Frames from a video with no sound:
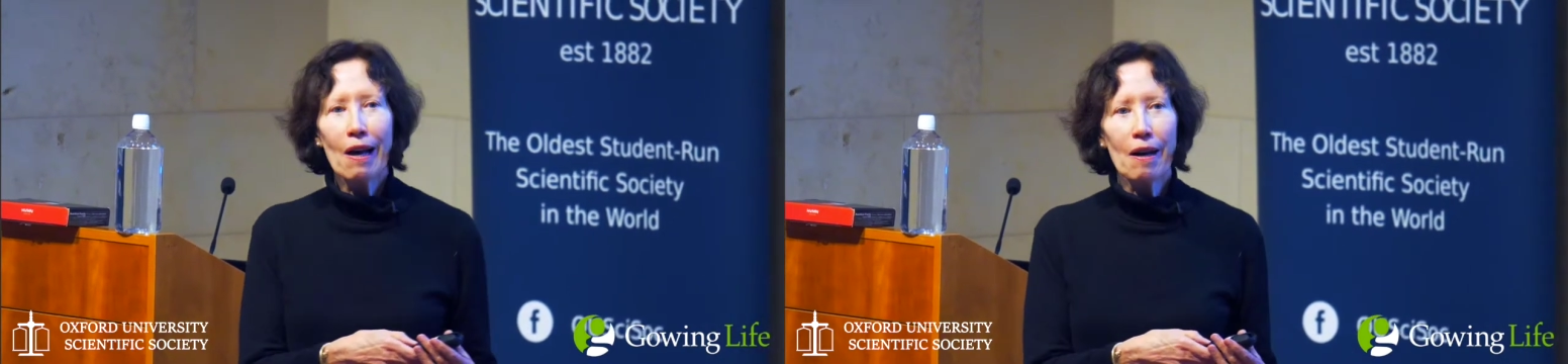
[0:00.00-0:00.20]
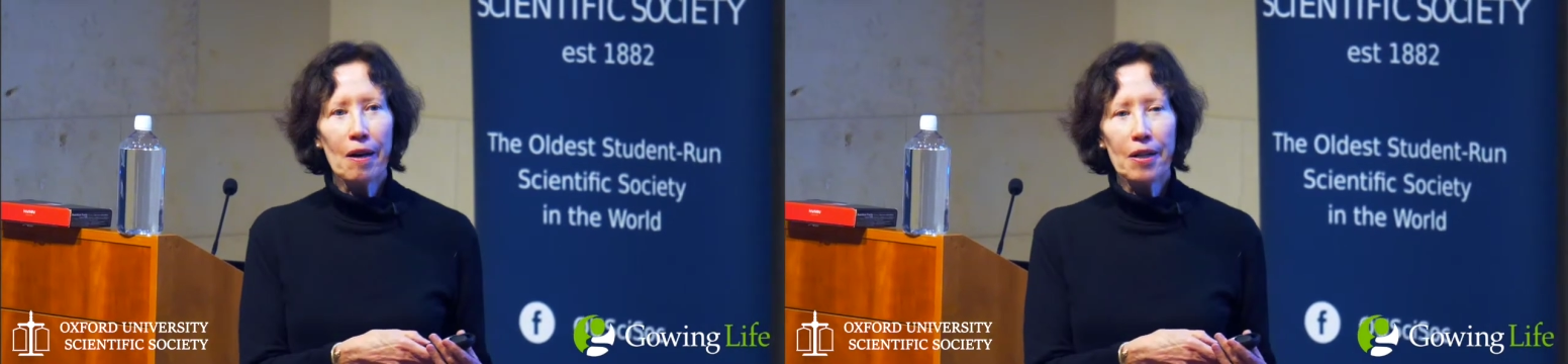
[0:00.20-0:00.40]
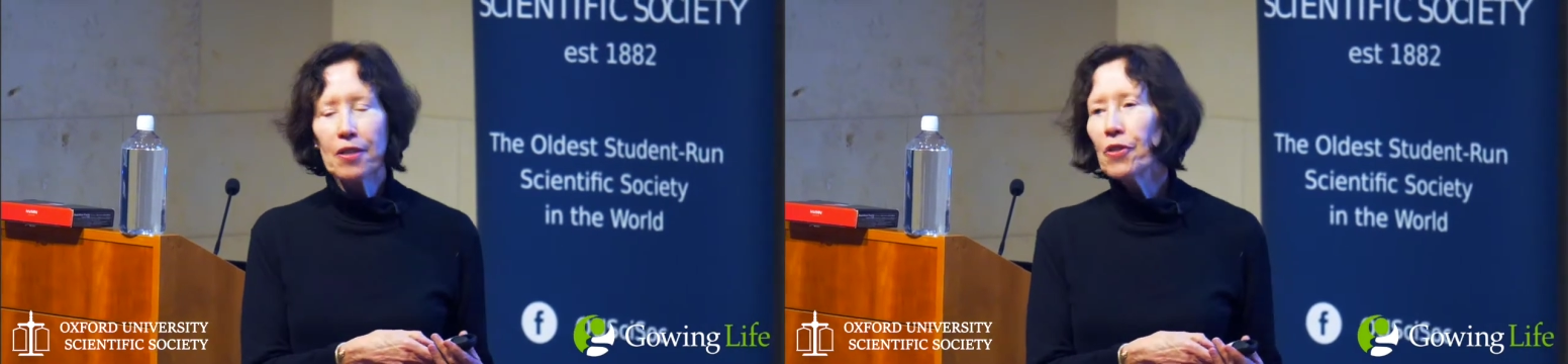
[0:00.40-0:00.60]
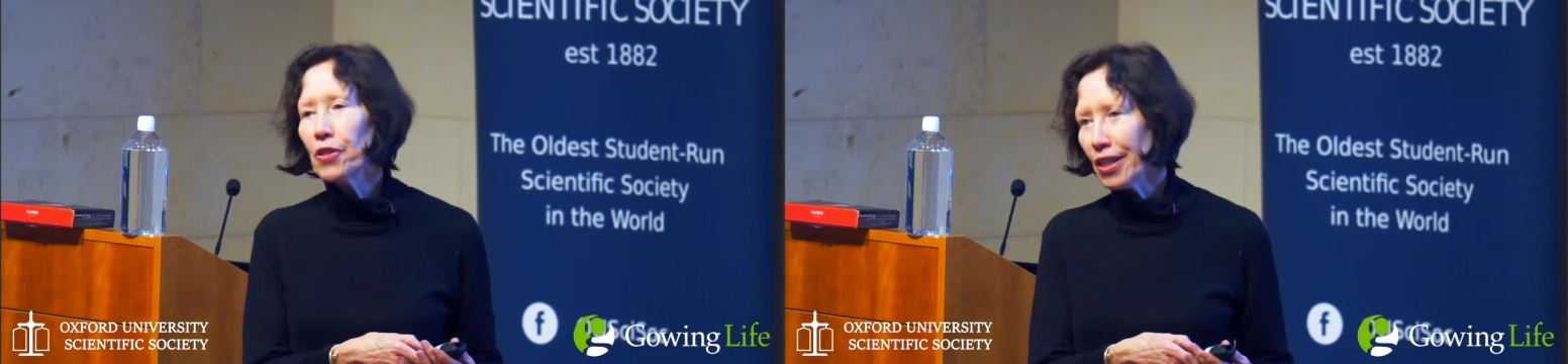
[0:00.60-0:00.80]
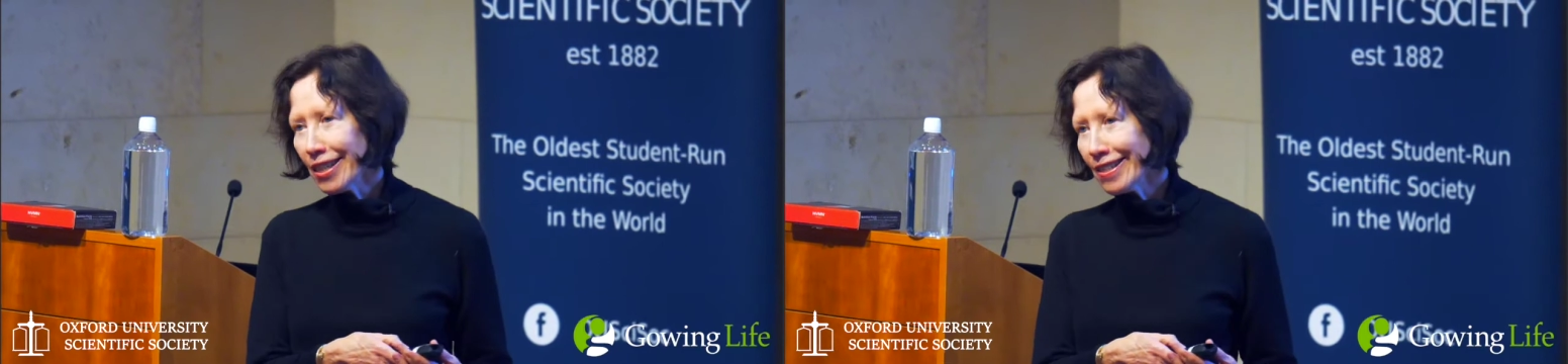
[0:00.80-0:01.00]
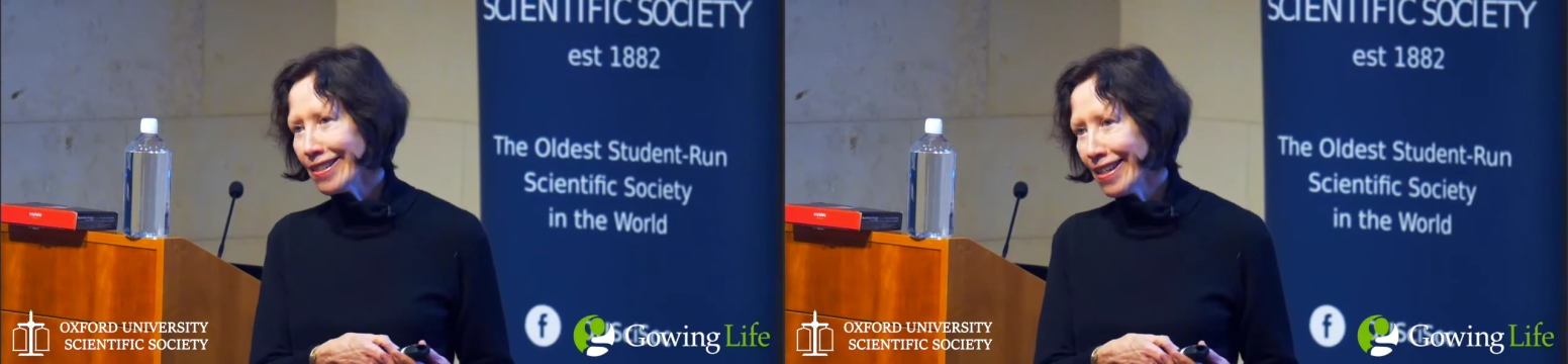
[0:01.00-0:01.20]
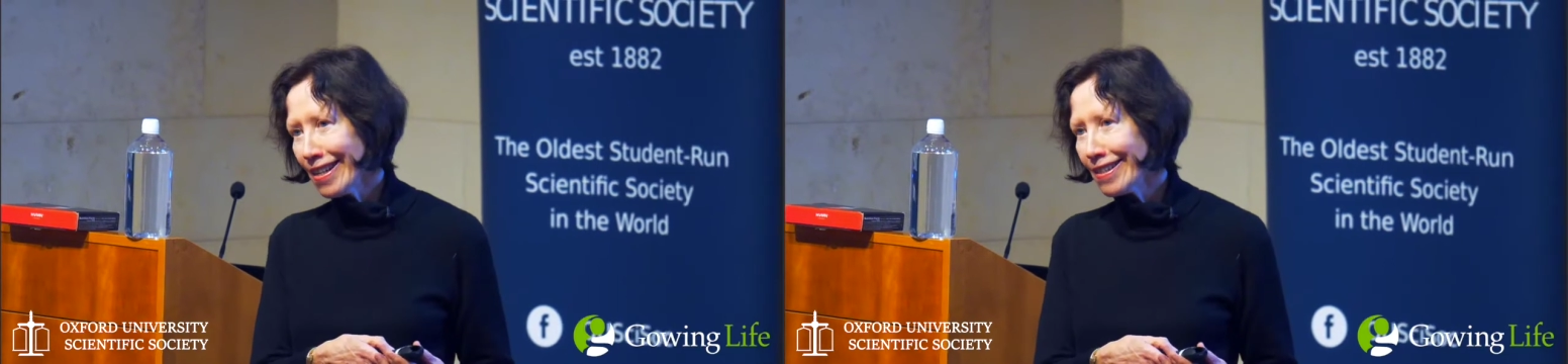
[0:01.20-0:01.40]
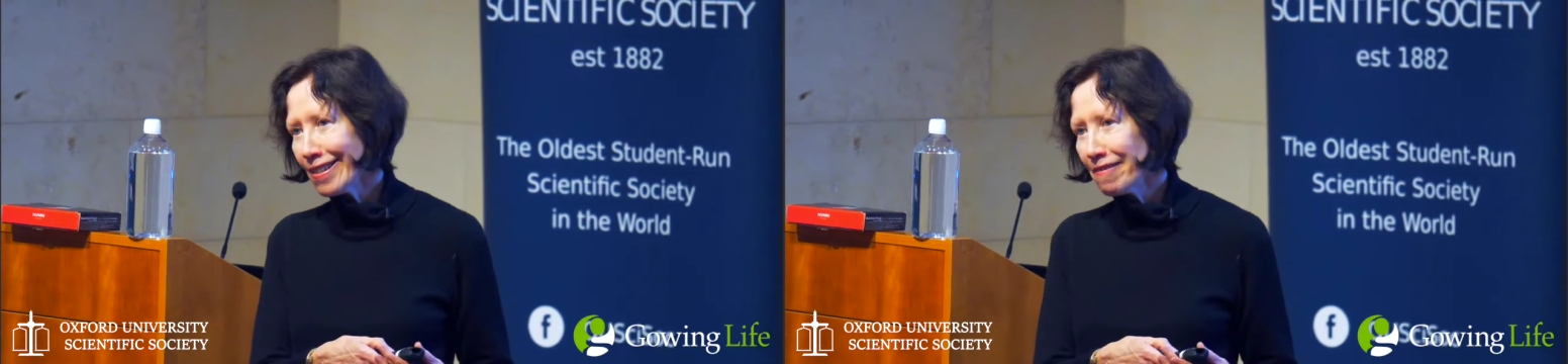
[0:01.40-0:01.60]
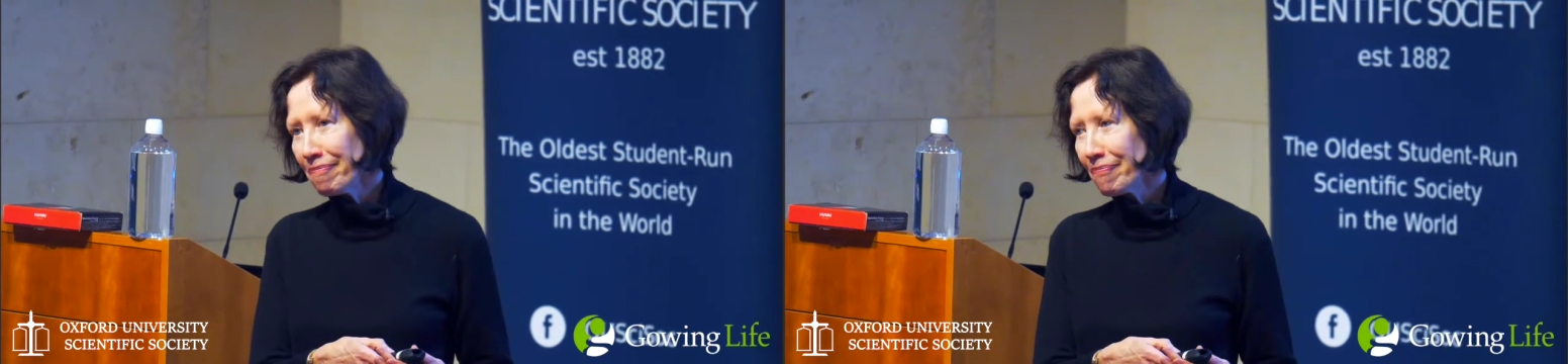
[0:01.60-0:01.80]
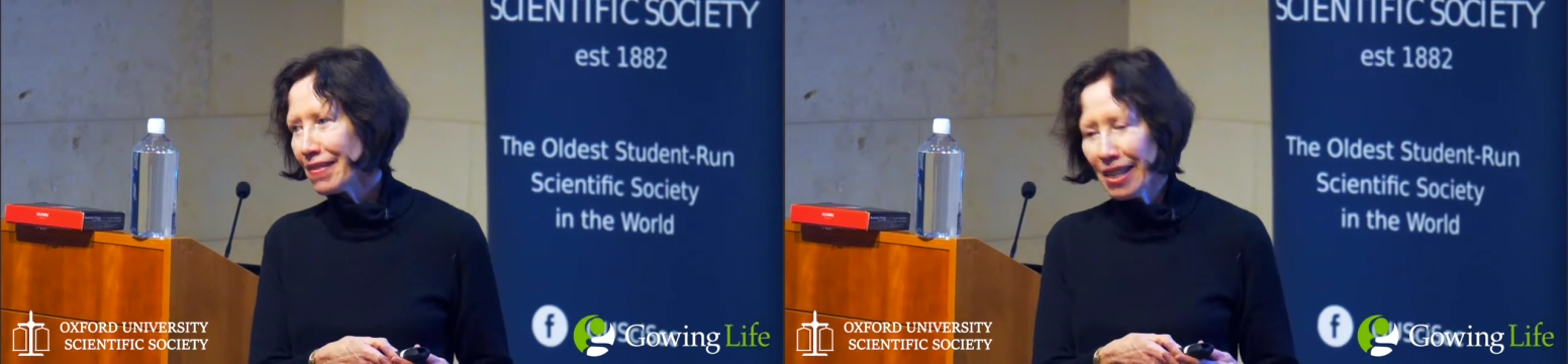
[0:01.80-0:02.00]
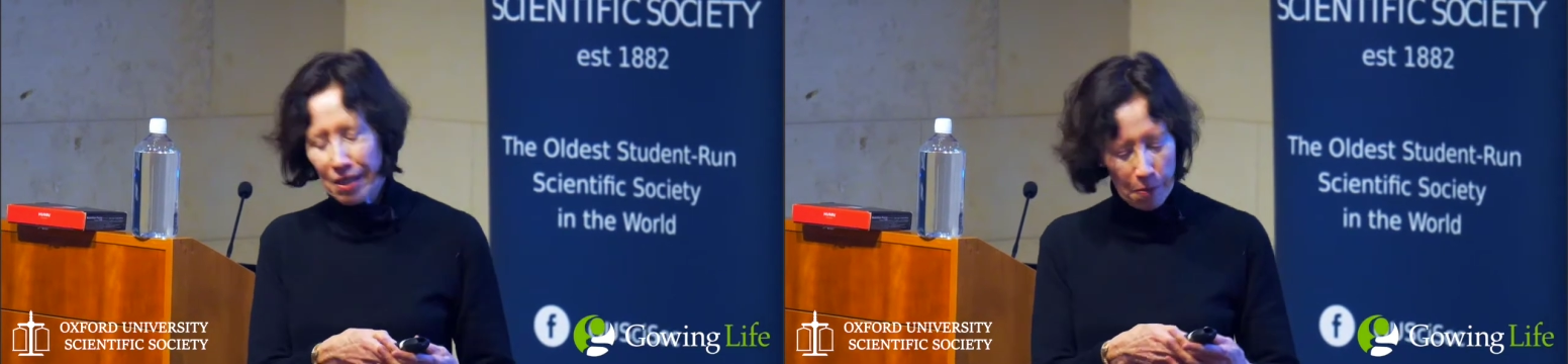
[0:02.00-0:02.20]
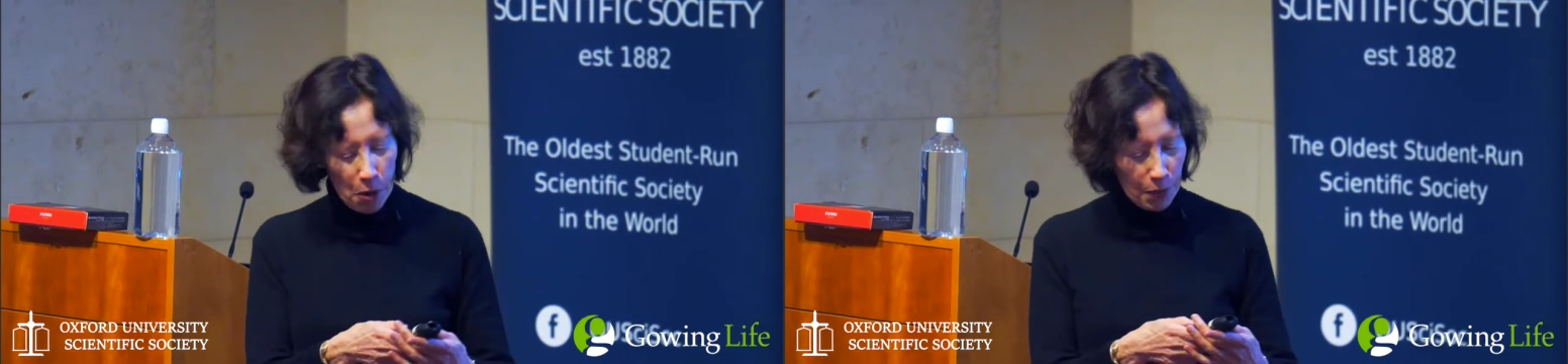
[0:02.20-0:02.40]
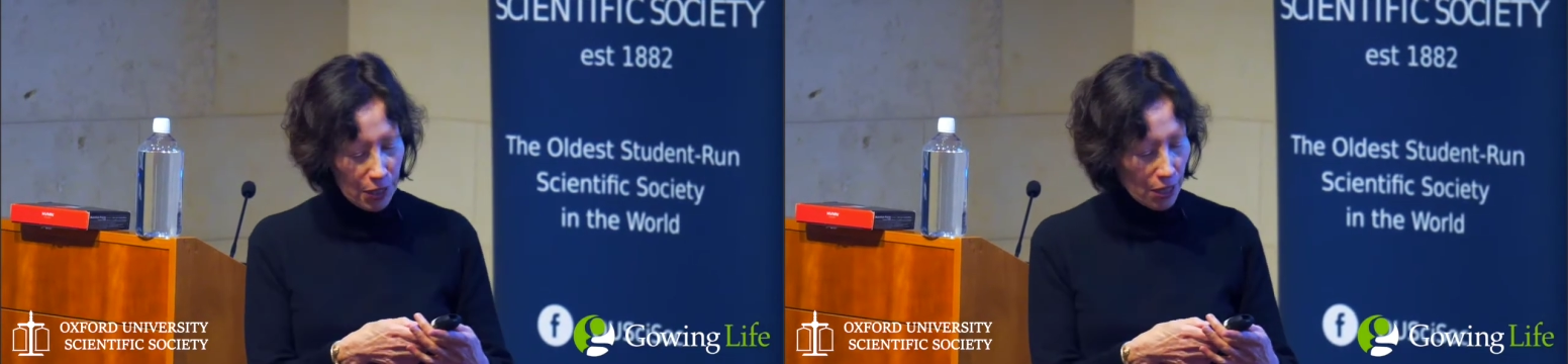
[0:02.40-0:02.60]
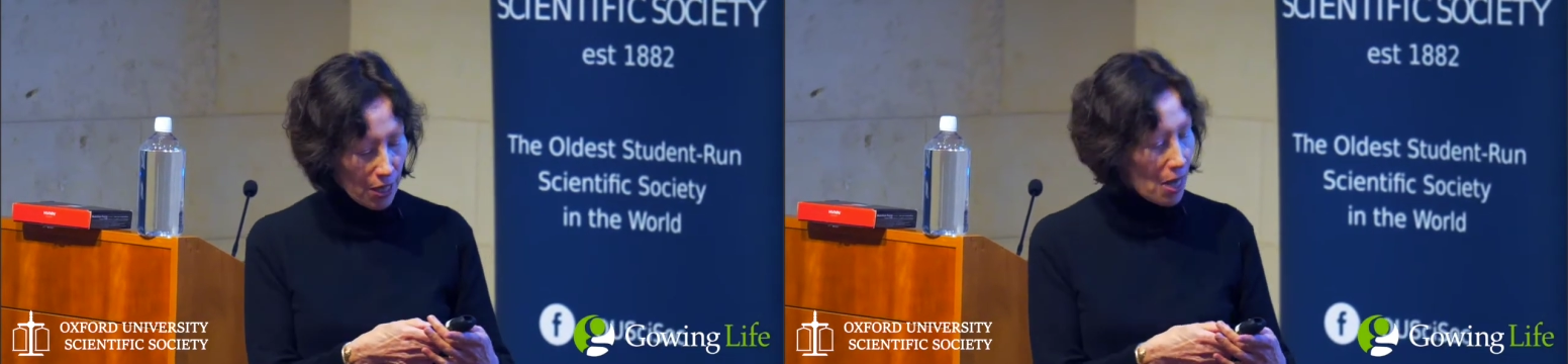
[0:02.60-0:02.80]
uh, in the United States at the moment.